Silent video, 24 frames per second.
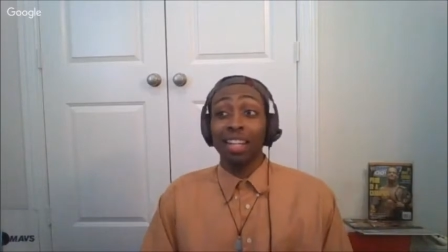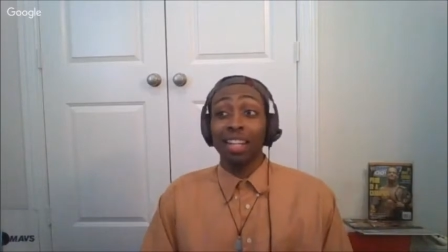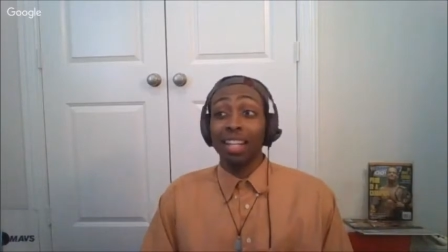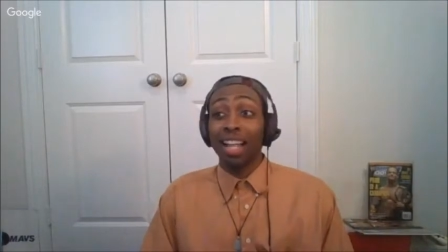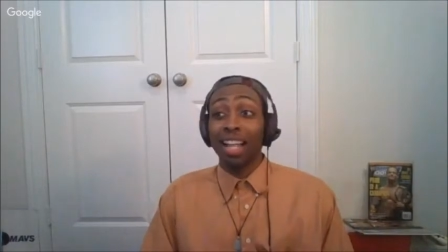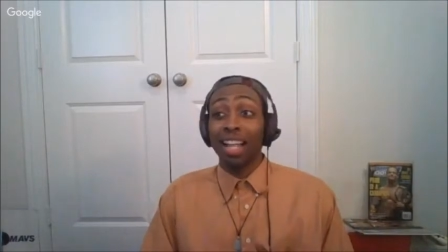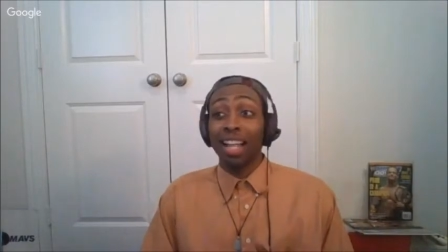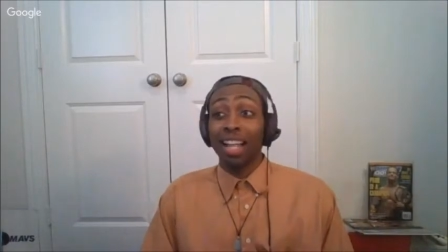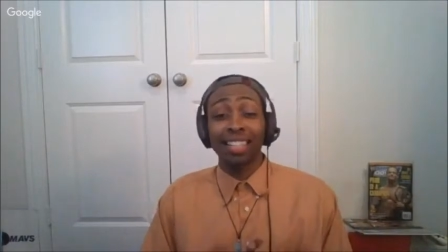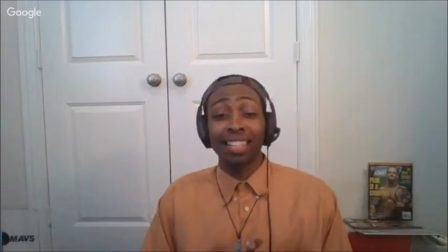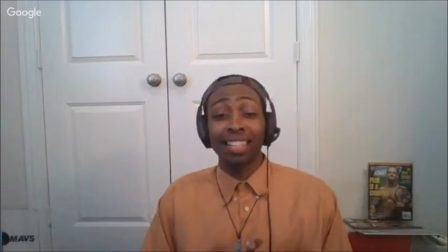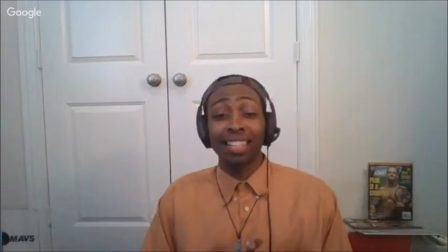
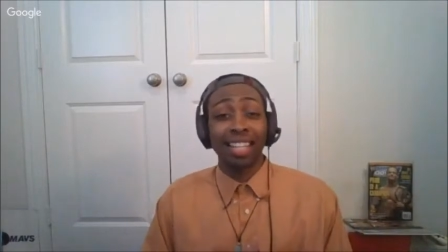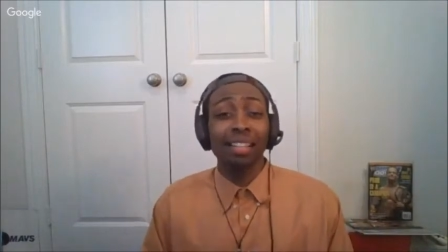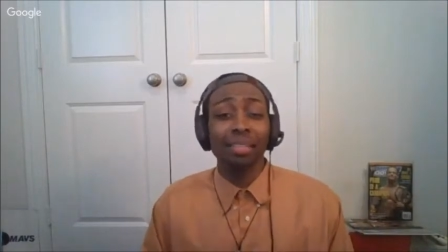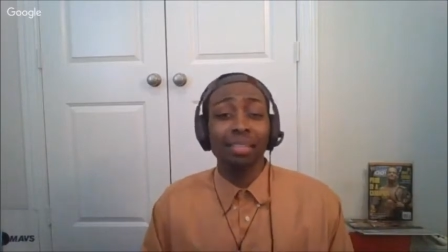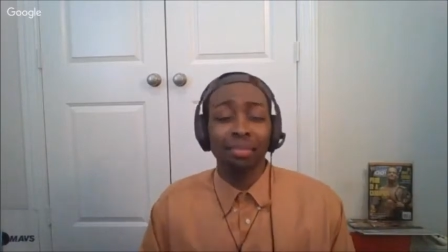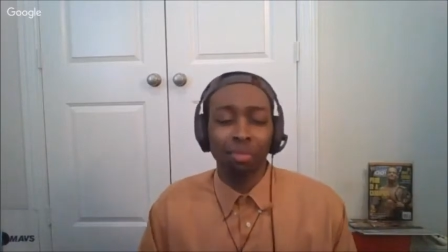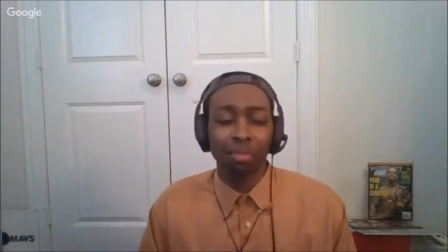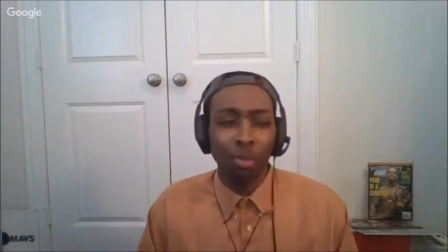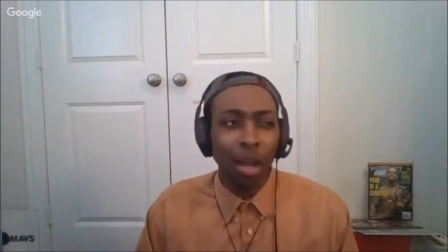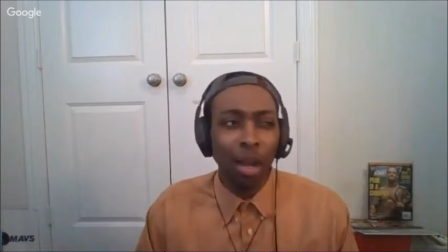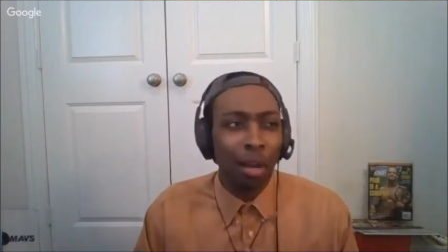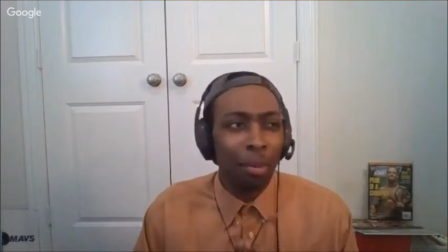I, that
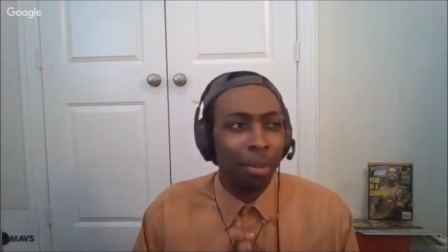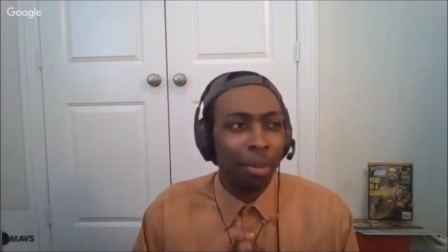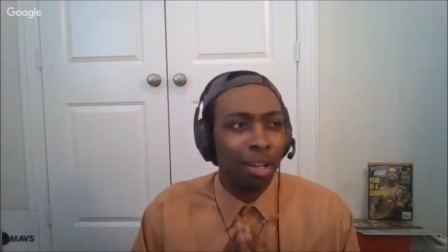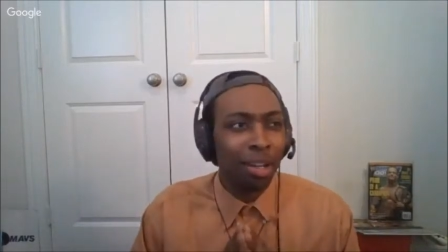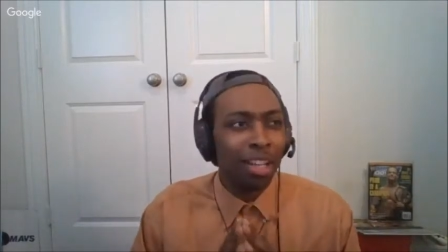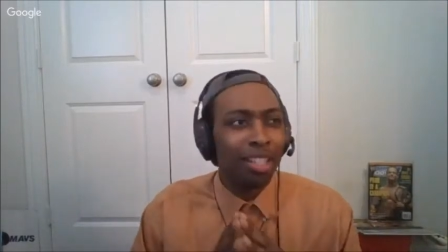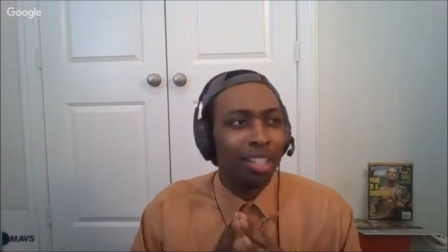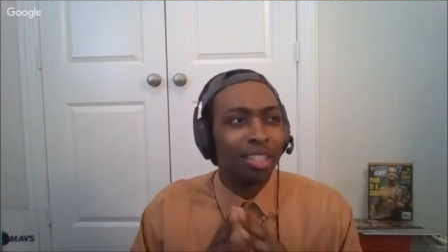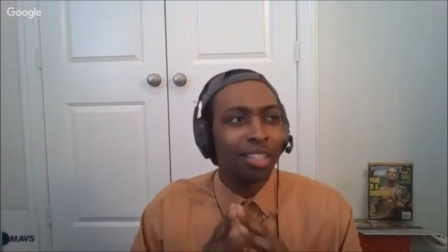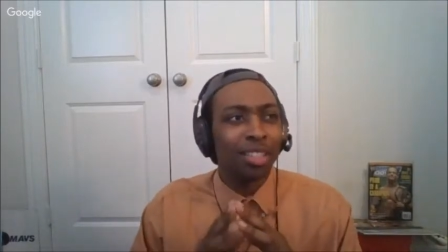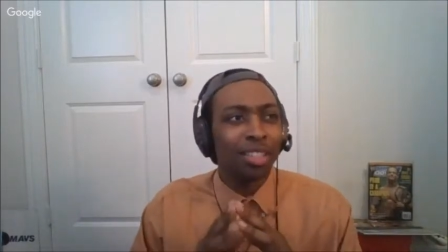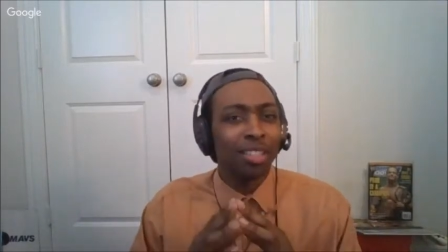wow,
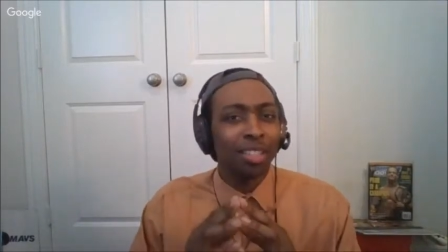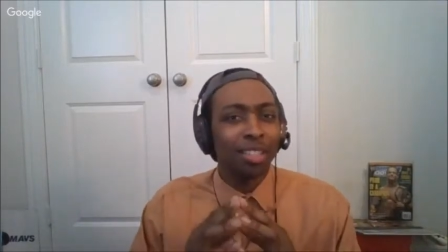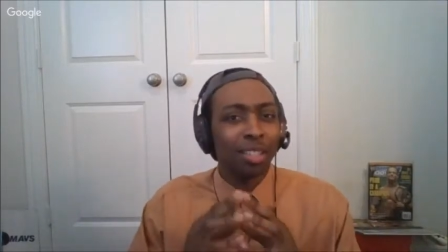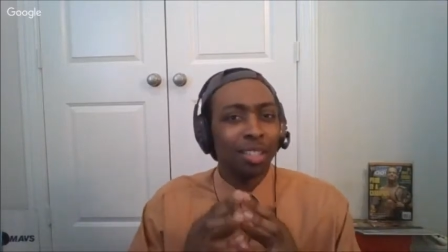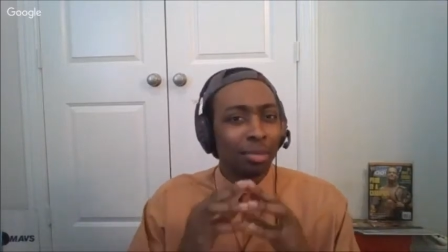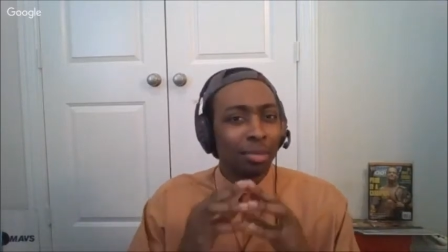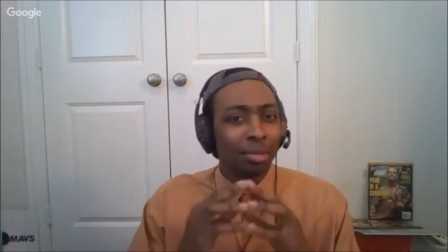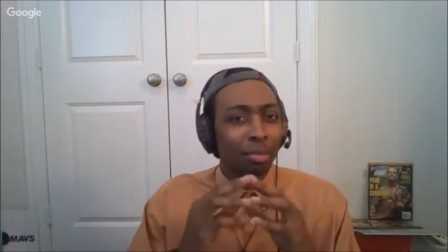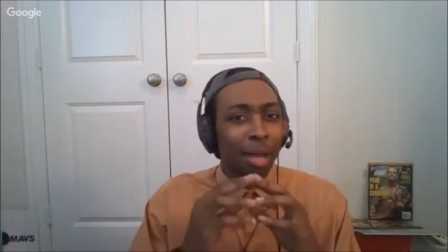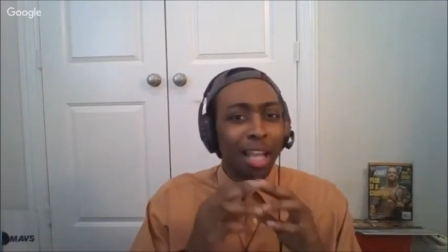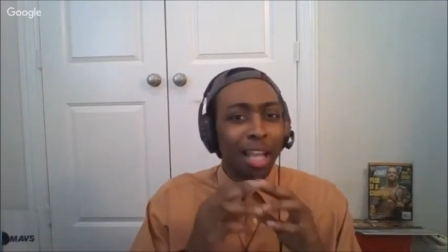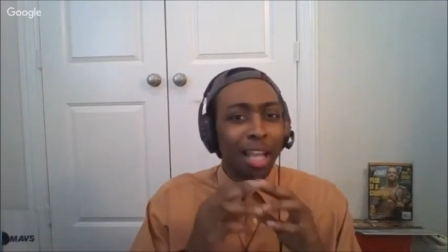because to
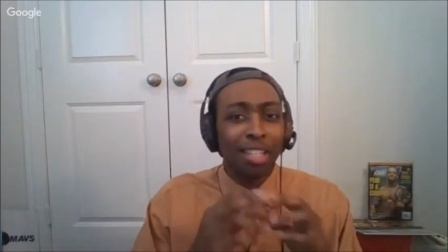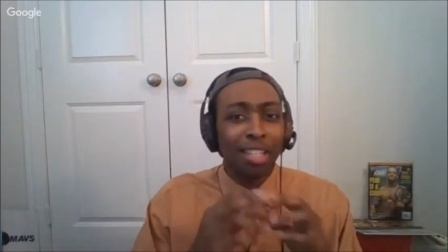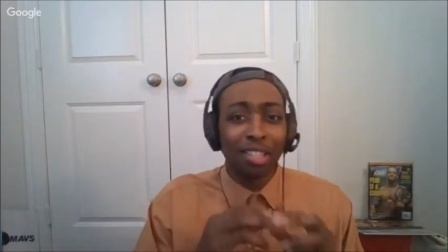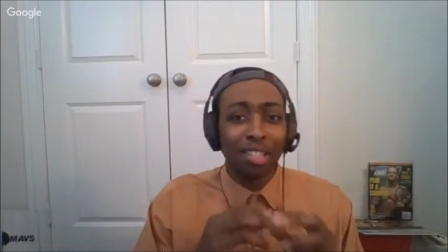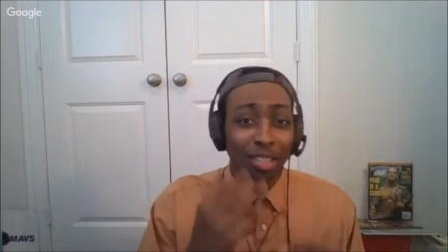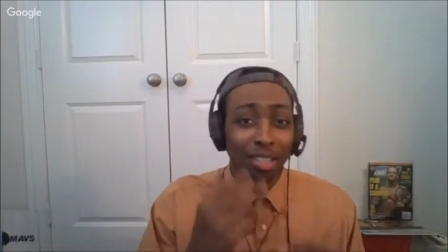make